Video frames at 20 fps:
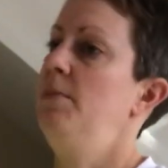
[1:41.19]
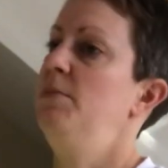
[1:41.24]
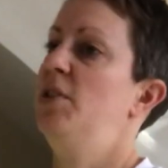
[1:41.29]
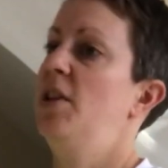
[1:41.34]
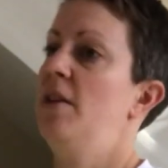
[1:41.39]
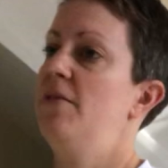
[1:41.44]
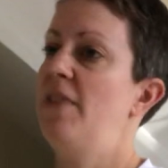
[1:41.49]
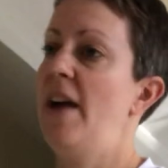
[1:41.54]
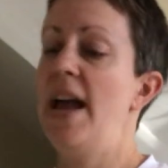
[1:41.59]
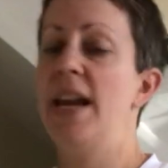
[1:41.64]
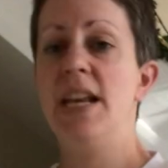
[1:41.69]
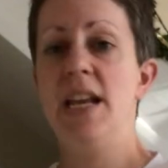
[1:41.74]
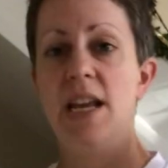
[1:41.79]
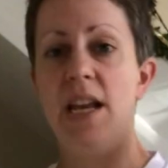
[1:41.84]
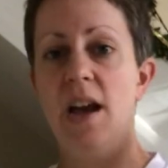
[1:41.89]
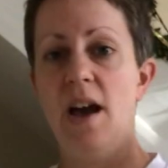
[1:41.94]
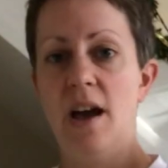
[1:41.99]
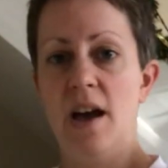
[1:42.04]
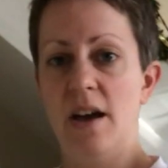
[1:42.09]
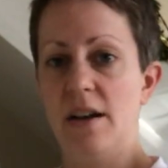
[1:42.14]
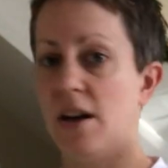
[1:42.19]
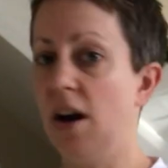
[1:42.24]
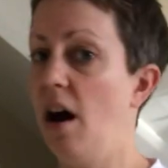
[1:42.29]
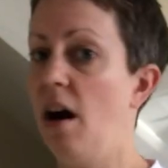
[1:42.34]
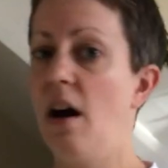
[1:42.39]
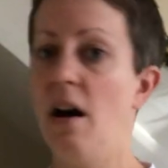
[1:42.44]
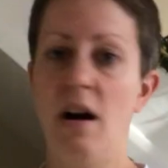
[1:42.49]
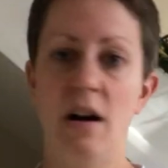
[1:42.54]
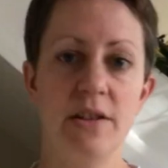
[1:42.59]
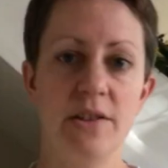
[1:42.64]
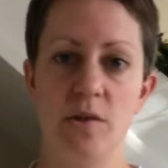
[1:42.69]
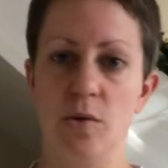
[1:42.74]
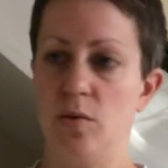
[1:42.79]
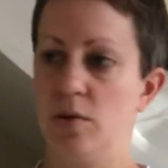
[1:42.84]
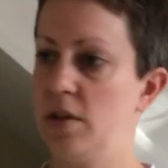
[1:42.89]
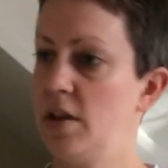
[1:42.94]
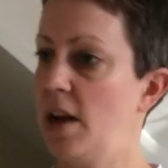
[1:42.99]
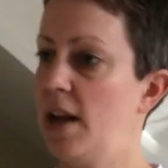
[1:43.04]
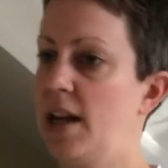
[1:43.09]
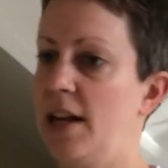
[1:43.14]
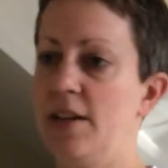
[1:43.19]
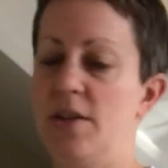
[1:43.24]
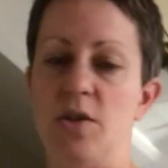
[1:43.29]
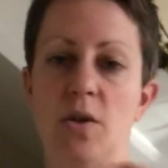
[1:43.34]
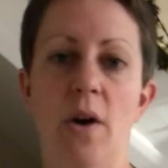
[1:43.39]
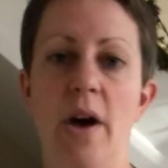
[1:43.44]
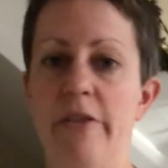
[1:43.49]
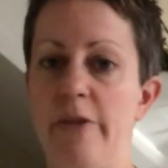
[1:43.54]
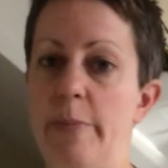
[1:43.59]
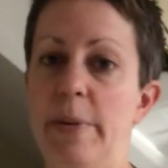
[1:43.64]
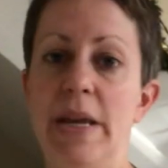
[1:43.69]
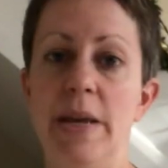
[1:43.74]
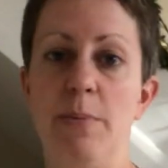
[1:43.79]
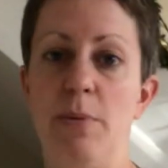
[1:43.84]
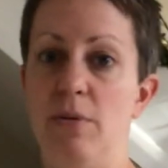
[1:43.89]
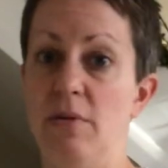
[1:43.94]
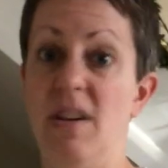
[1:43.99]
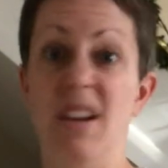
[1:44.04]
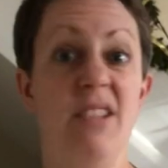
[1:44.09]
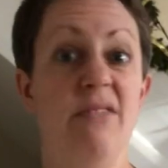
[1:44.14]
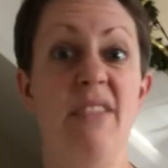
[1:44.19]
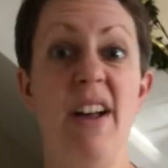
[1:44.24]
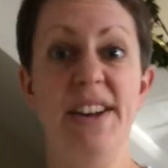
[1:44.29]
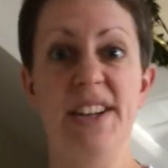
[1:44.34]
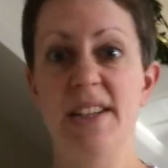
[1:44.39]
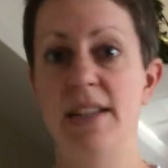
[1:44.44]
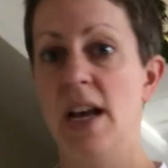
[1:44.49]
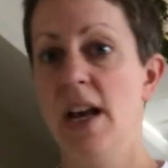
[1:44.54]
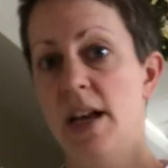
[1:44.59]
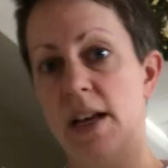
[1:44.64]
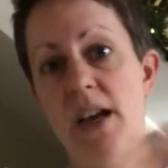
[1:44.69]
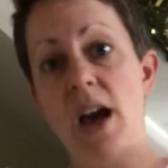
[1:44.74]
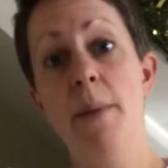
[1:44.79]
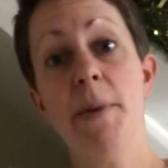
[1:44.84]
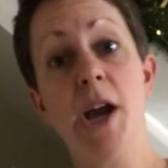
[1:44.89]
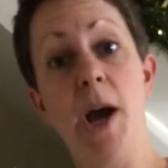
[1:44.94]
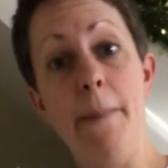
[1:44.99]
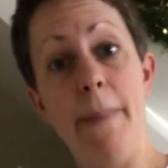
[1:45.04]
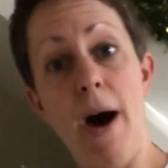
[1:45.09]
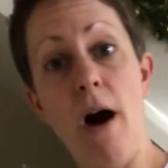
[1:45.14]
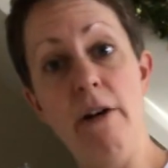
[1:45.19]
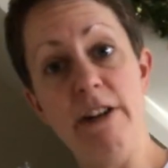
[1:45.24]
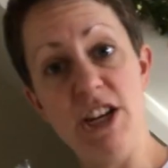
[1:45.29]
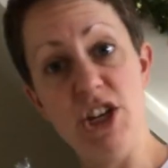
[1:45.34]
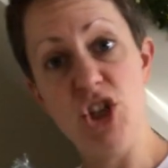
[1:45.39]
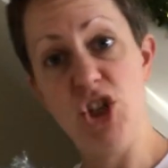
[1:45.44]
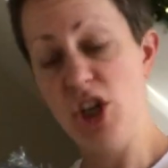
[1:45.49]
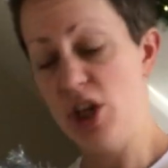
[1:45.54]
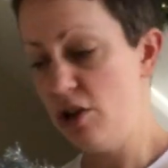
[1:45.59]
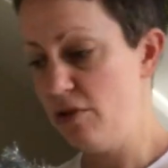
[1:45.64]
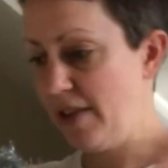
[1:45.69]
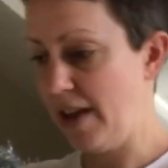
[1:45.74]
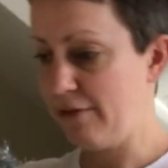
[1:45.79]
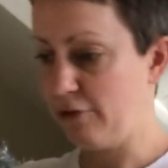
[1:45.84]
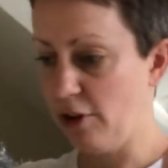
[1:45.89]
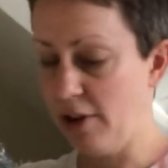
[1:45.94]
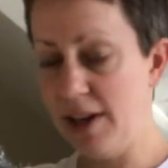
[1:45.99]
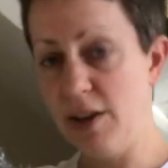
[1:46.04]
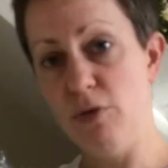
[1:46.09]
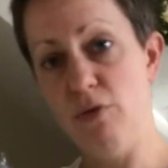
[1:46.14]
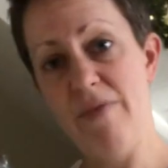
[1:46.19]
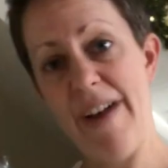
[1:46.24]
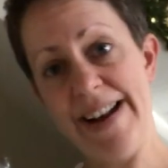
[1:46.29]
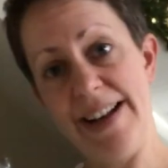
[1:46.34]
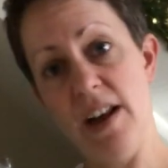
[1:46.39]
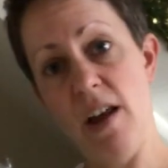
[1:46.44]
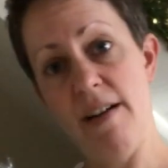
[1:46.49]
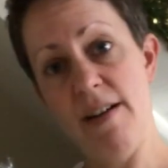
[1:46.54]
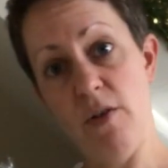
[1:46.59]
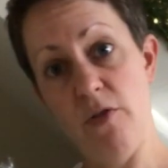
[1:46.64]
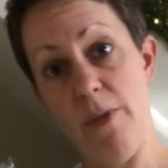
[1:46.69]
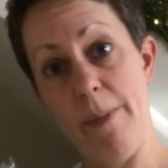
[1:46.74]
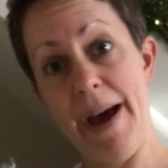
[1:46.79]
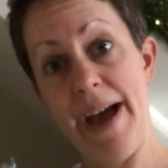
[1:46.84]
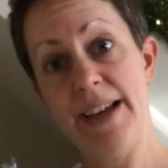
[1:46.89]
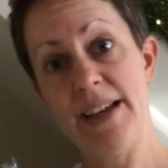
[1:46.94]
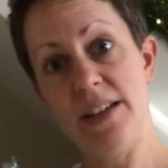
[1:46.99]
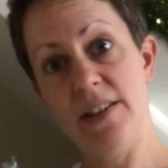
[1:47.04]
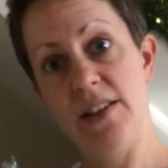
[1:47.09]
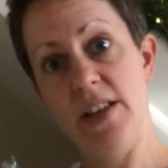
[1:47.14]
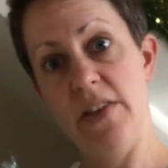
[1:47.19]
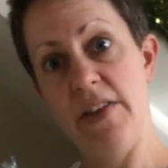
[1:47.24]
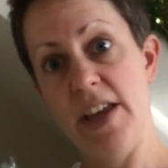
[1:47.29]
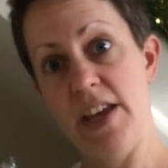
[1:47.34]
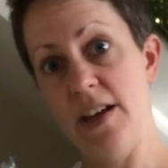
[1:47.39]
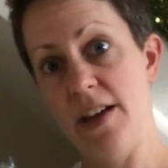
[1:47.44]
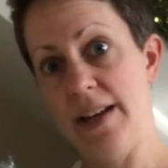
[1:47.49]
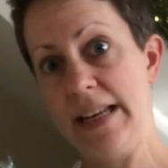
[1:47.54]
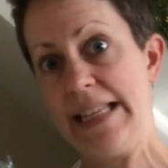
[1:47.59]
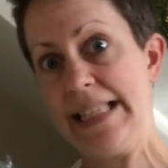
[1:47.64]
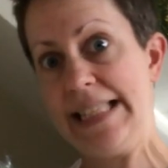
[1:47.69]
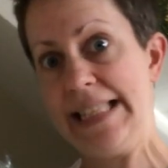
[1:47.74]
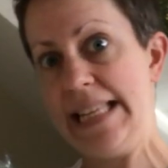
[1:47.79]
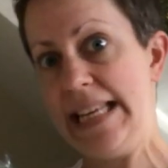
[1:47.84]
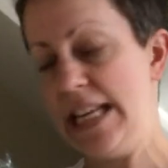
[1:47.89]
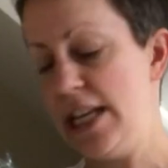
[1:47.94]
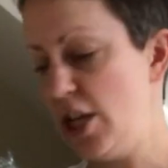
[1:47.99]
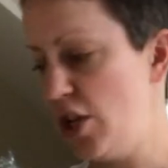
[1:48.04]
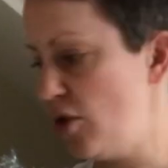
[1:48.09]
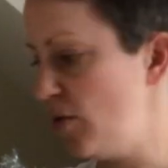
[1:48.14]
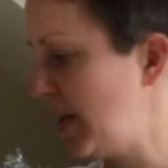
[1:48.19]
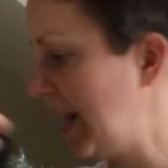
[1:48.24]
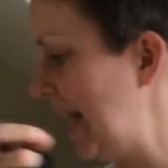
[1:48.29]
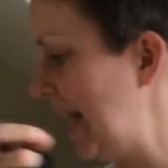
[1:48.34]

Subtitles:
So for any cars or cyclists or other people or other runners coming up behind you, they've got a little red light on the back so they can see you